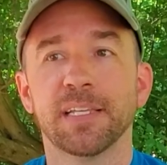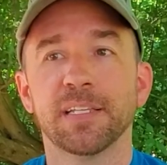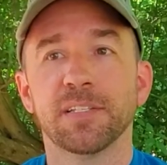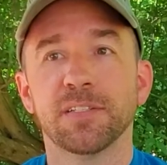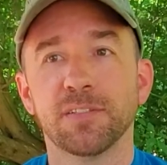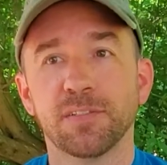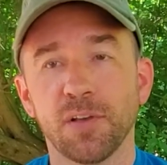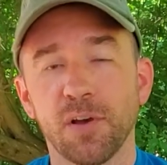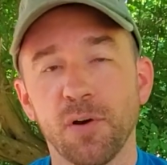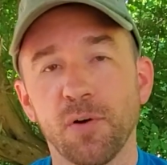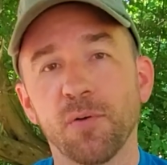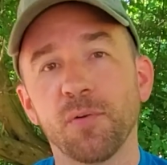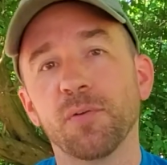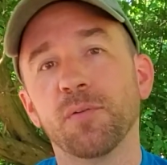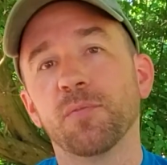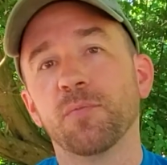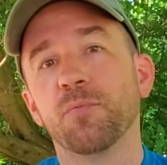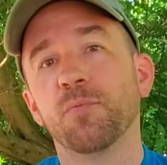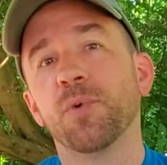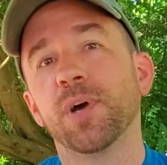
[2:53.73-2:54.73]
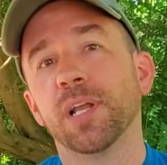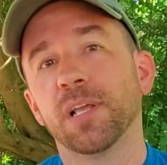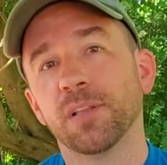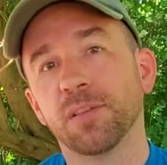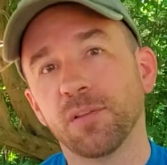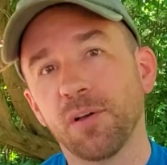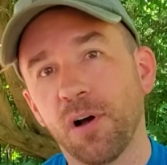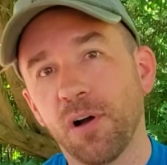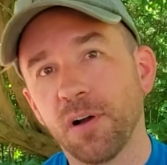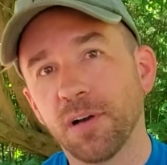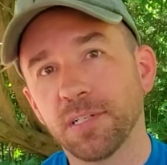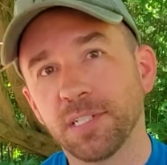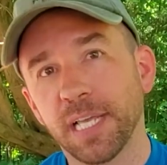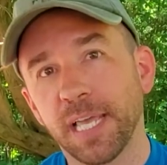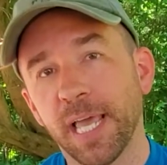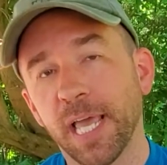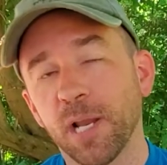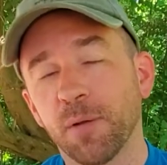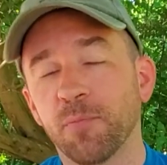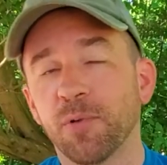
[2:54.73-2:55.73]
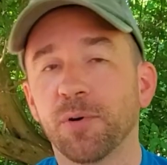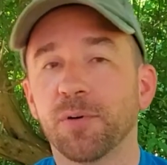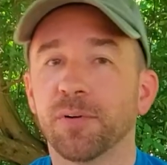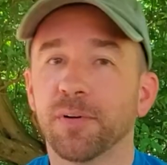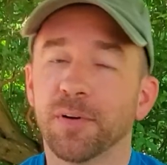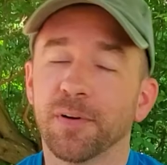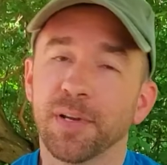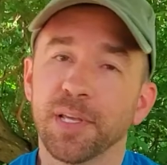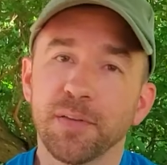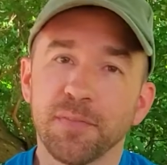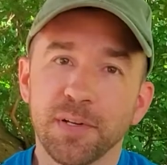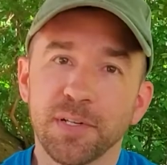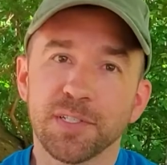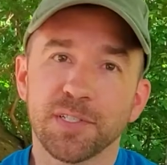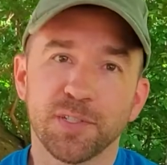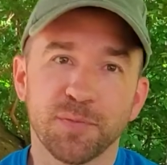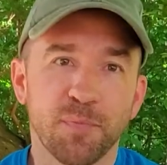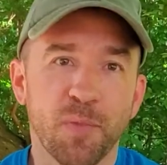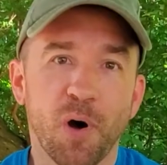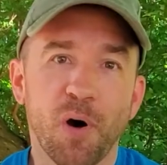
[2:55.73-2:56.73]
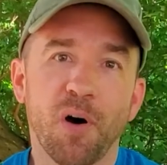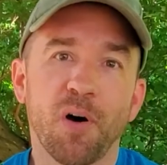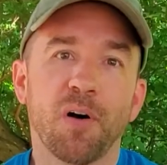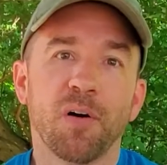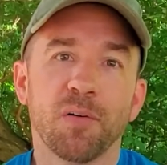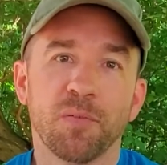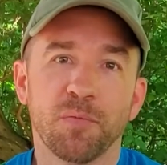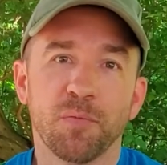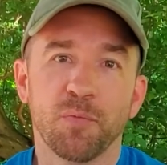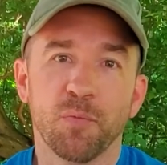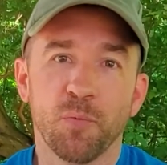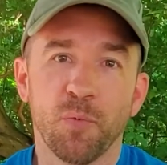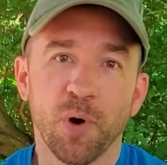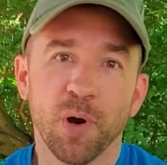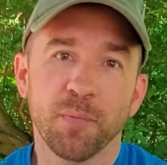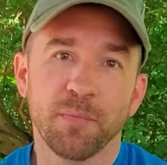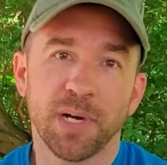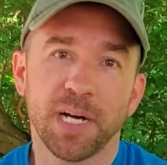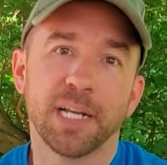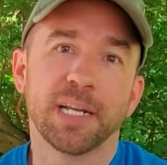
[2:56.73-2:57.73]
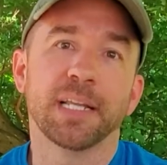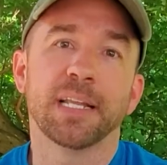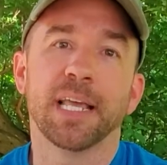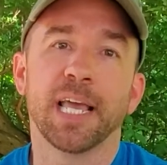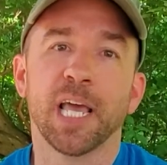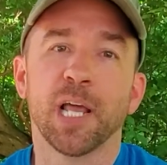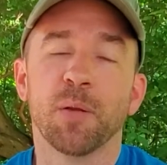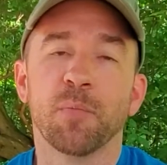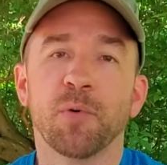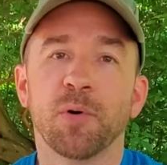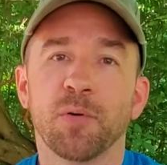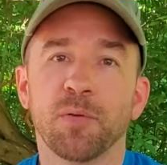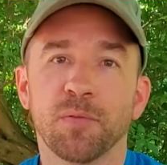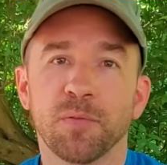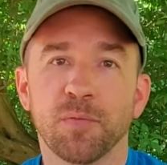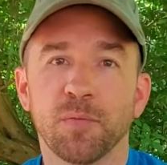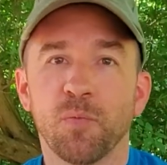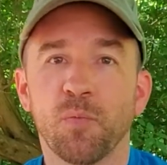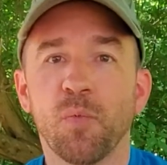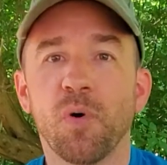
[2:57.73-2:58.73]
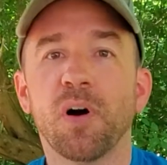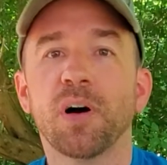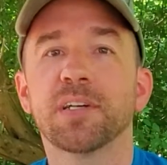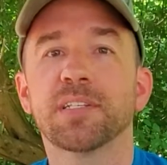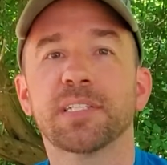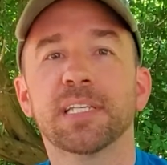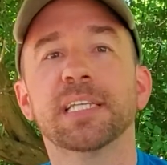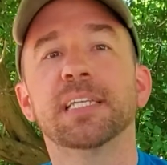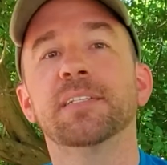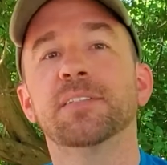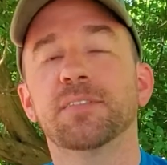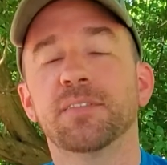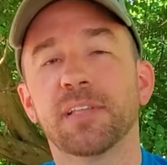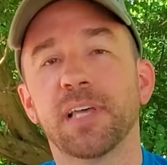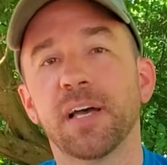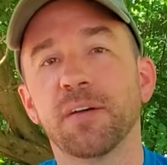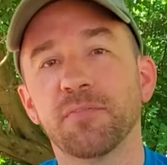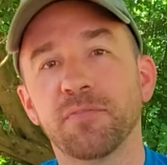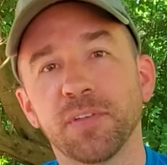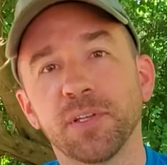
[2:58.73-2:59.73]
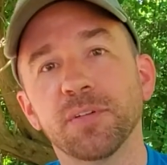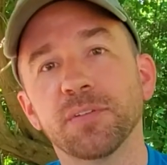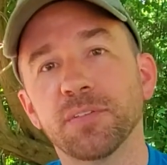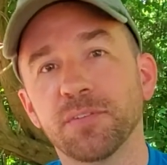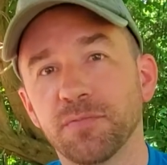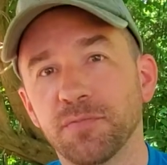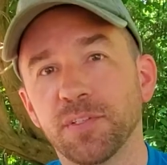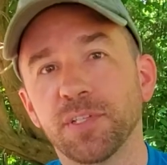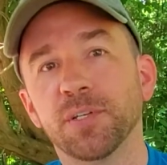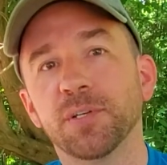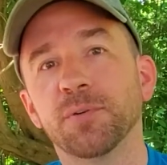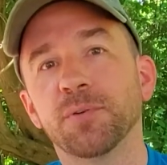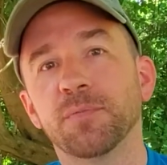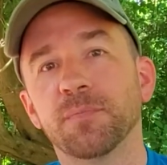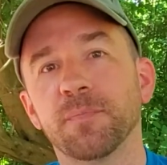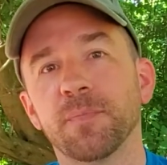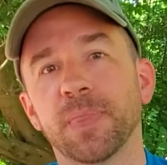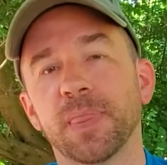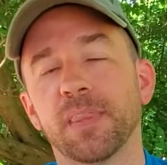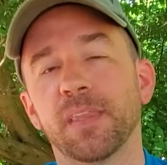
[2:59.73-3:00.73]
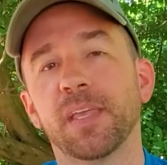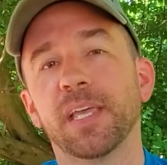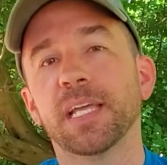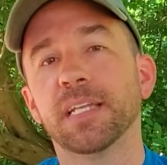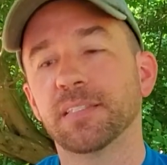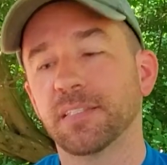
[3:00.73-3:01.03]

So when a large animal or even a small warm-bodied animal walks into that field of view, it